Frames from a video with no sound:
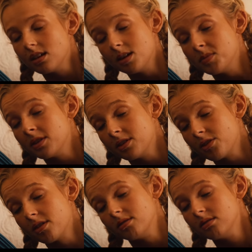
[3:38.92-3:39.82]
I'm in
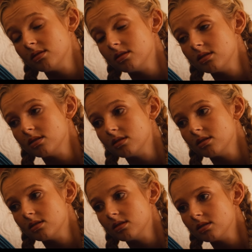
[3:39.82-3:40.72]
control.
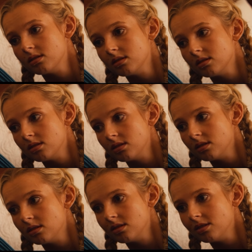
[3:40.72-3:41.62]

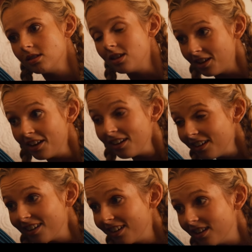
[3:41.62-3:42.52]
Yeah.
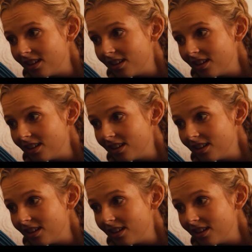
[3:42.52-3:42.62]
Yeah.